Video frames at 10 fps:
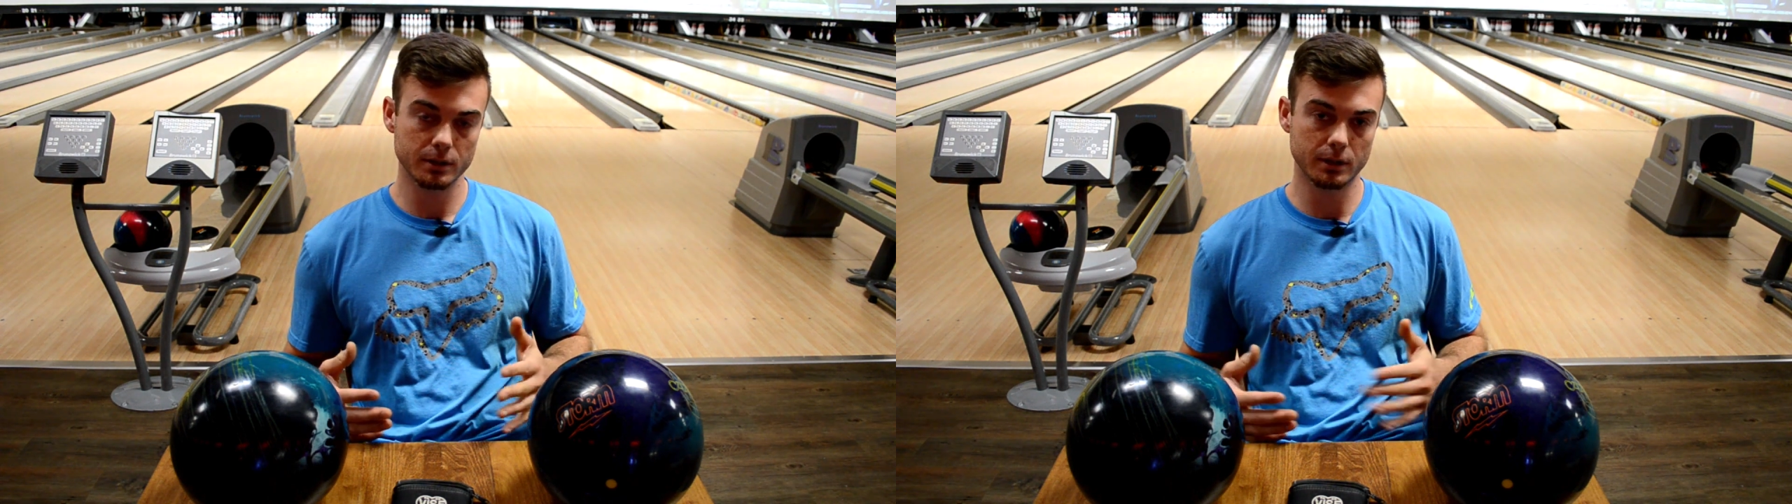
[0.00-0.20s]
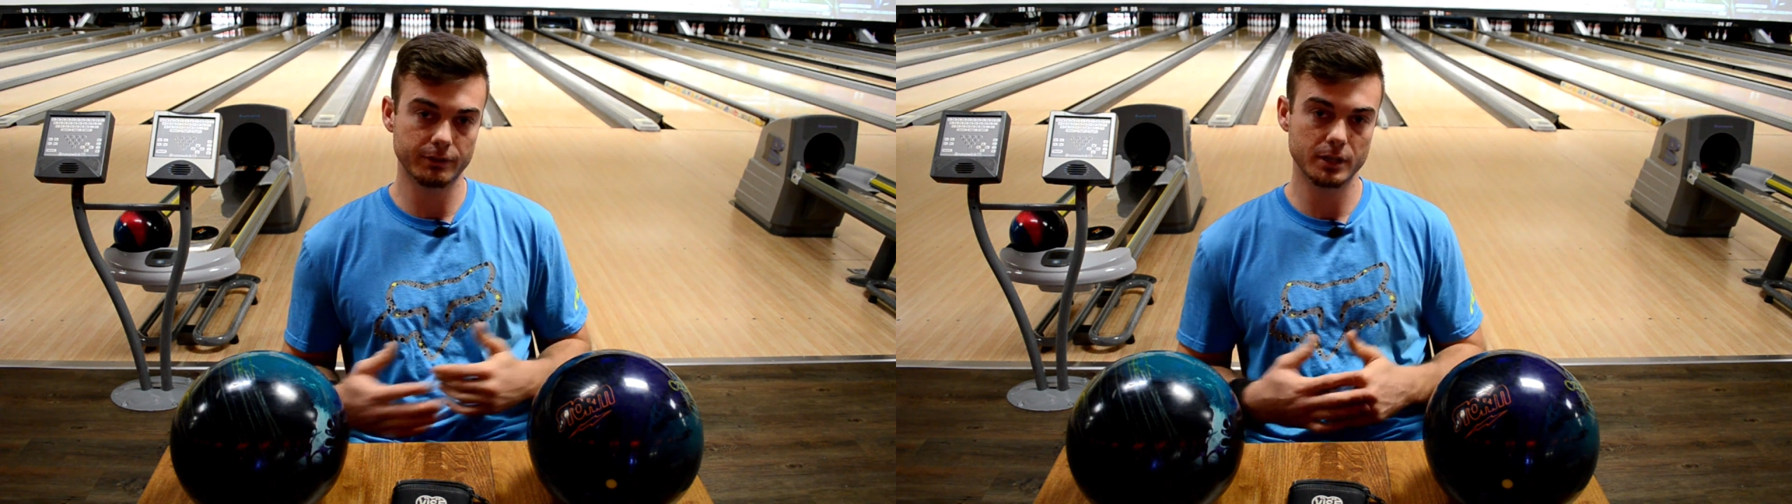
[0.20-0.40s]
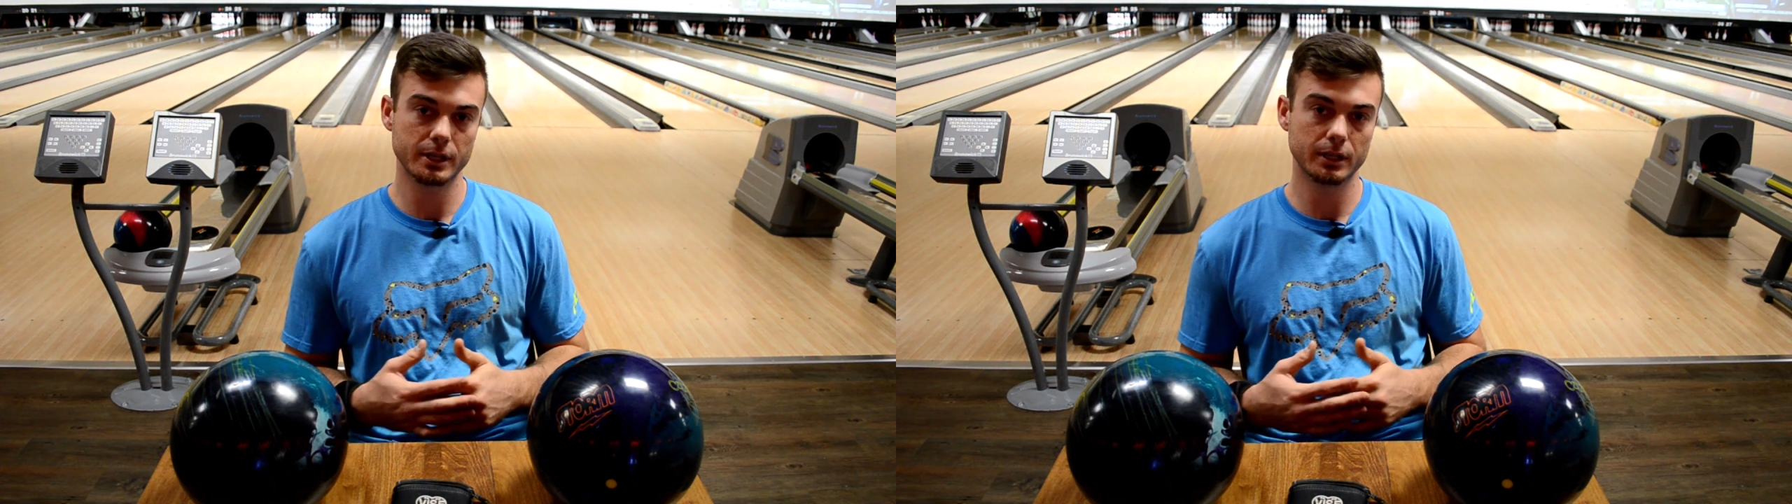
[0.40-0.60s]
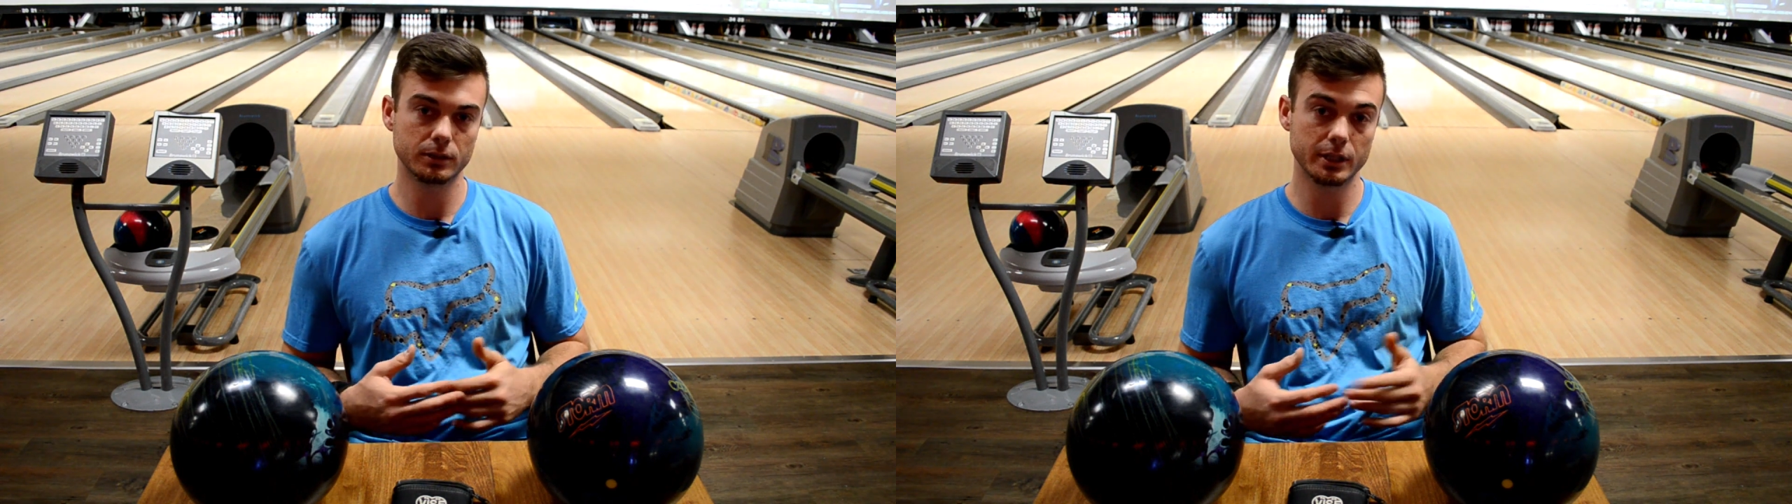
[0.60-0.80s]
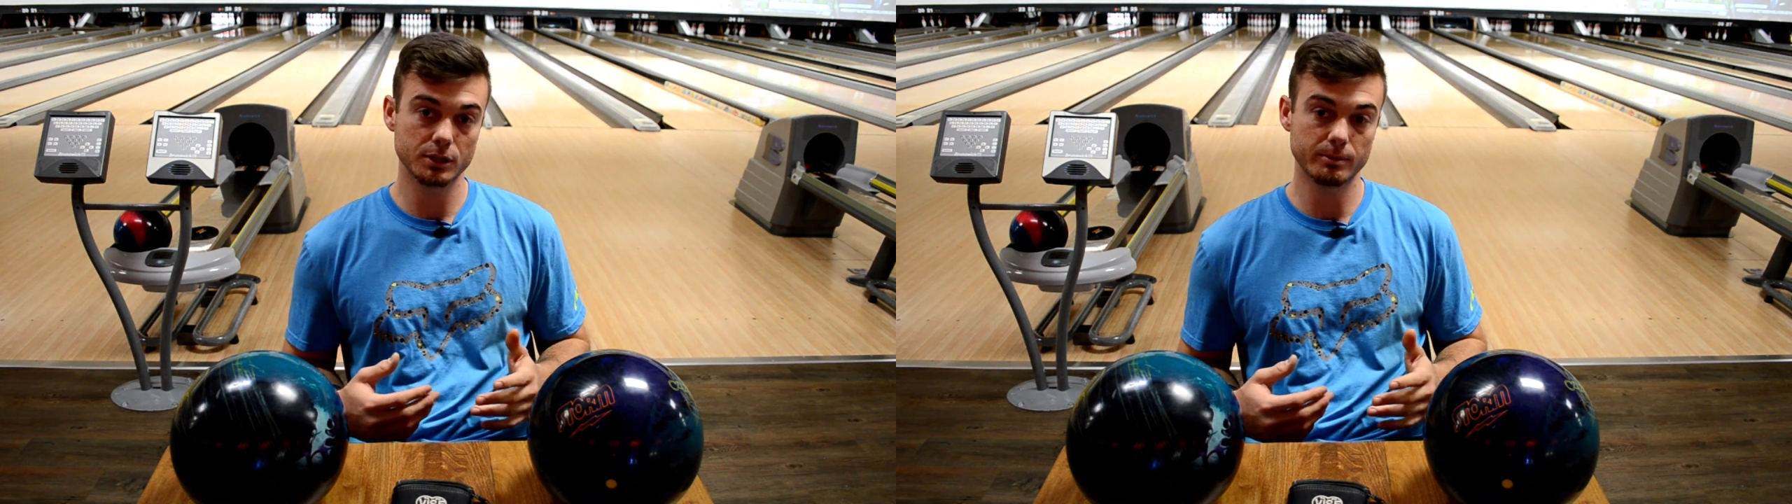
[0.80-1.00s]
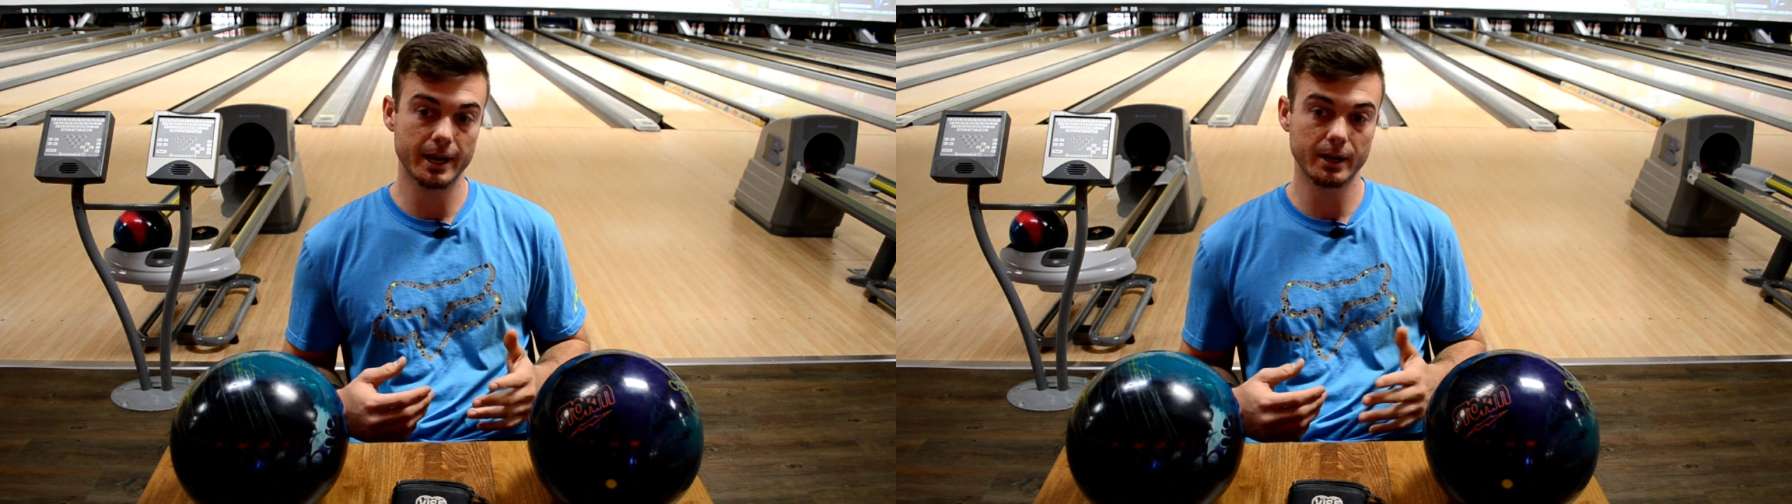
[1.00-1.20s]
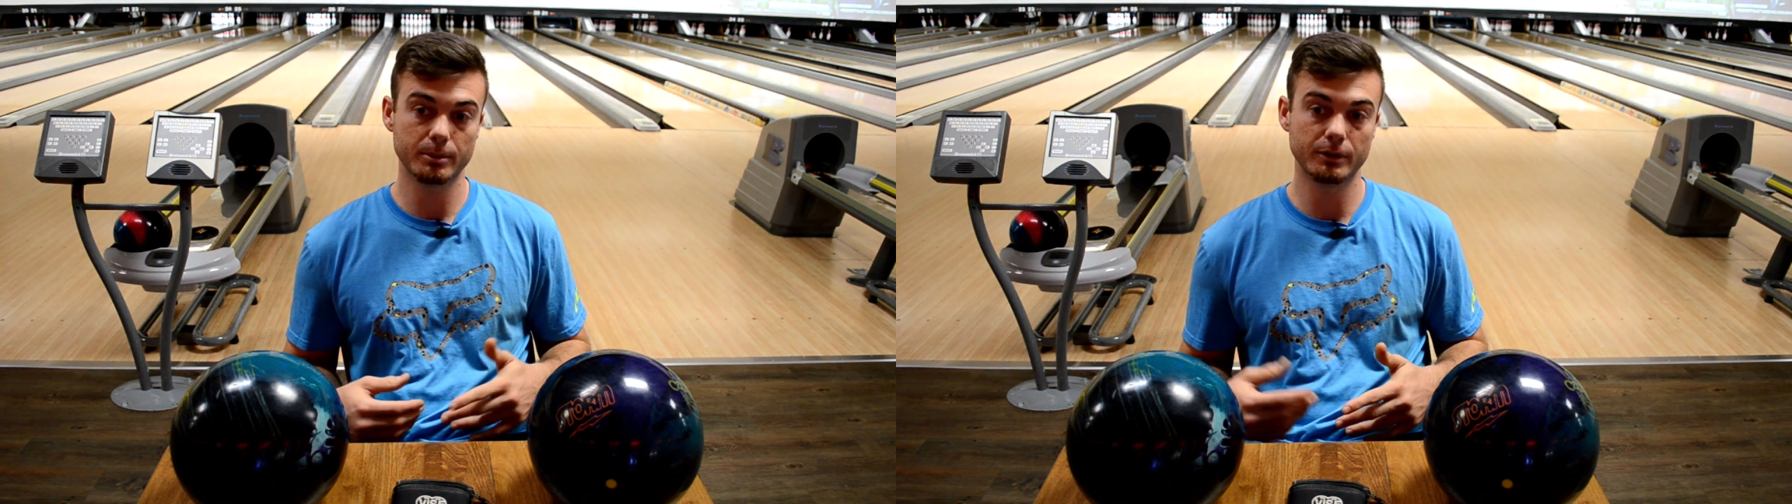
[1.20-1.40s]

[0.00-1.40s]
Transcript: the first angle does matter,